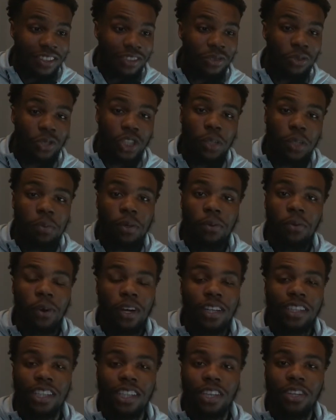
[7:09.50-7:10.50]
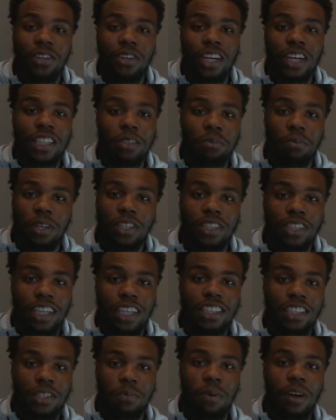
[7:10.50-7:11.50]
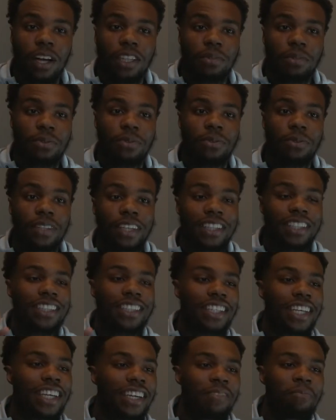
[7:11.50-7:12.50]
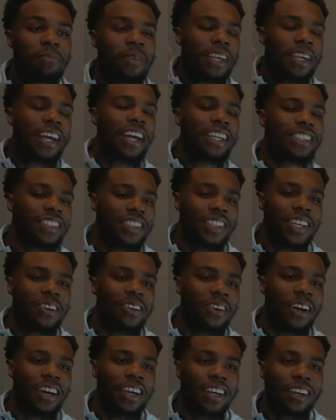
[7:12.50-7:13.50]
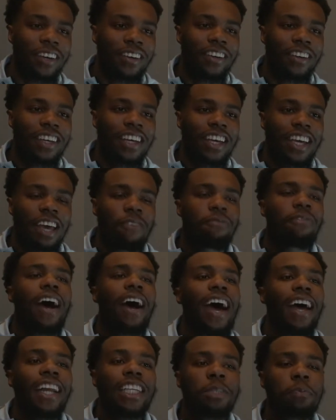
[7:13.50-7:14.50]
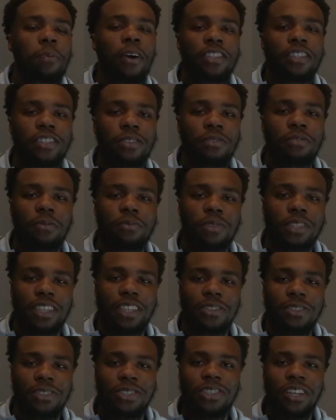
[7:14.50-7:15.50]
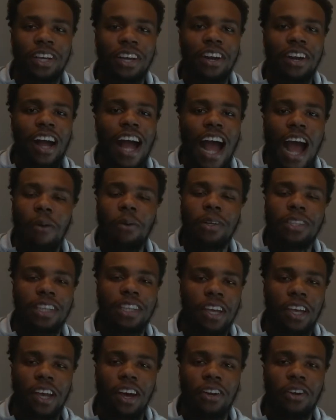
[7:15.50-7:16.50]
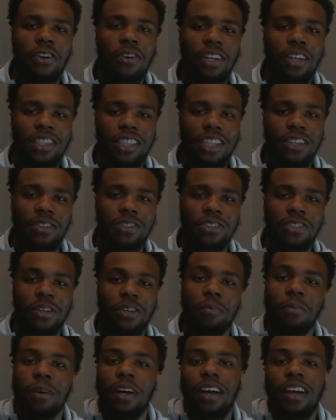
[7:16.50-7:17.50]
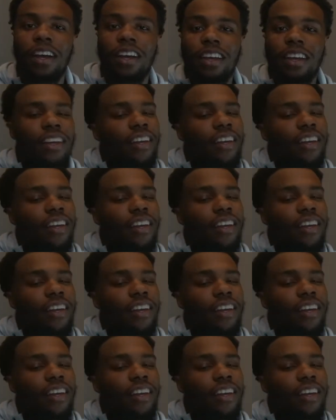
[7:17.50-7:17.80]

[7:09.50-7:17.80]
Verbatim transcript: you should be wanting to learn as much things as possible. And see, here's the thing right here. If I had a sponsor from Skillshare, I would tell y'all to go on Skillshare, but